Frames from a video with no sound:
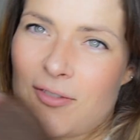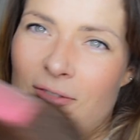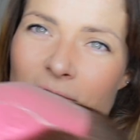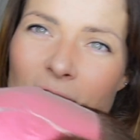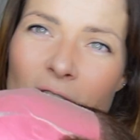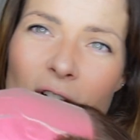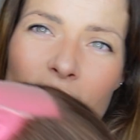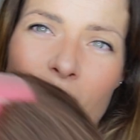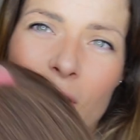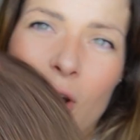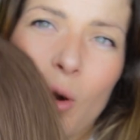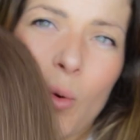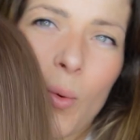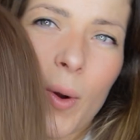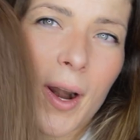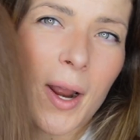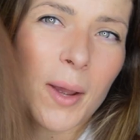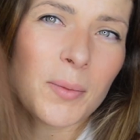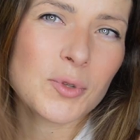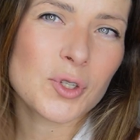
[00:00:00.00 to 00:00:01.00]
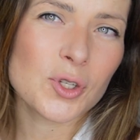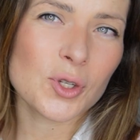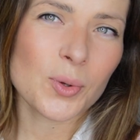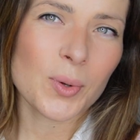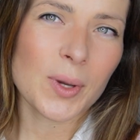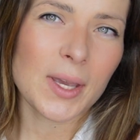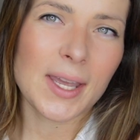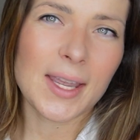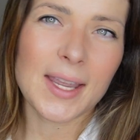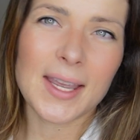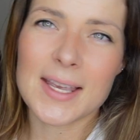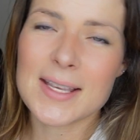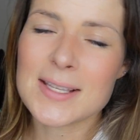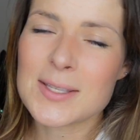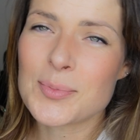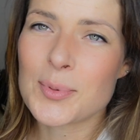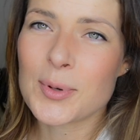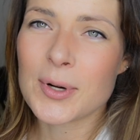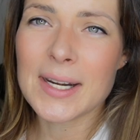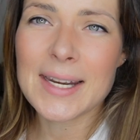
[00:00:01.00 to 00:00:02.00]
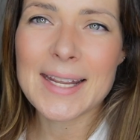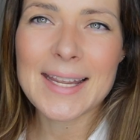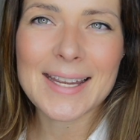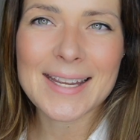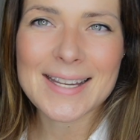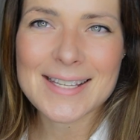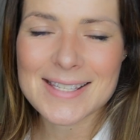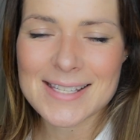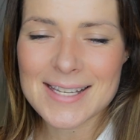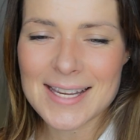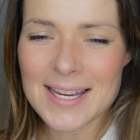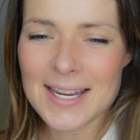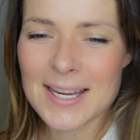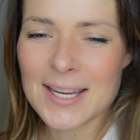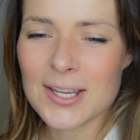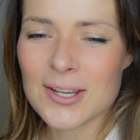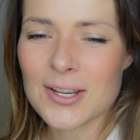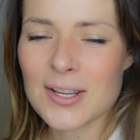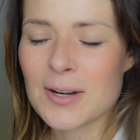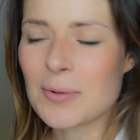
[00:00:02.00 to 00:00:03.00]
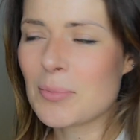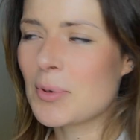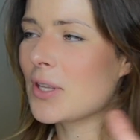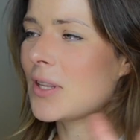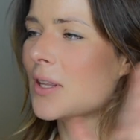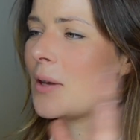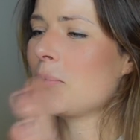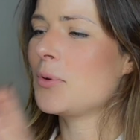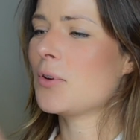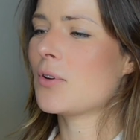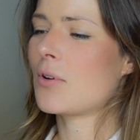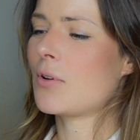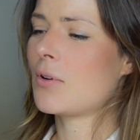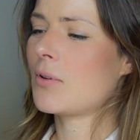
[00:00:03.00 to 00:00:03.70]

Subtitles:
Follow what I'm doing is pretty easy. You're gonna build up your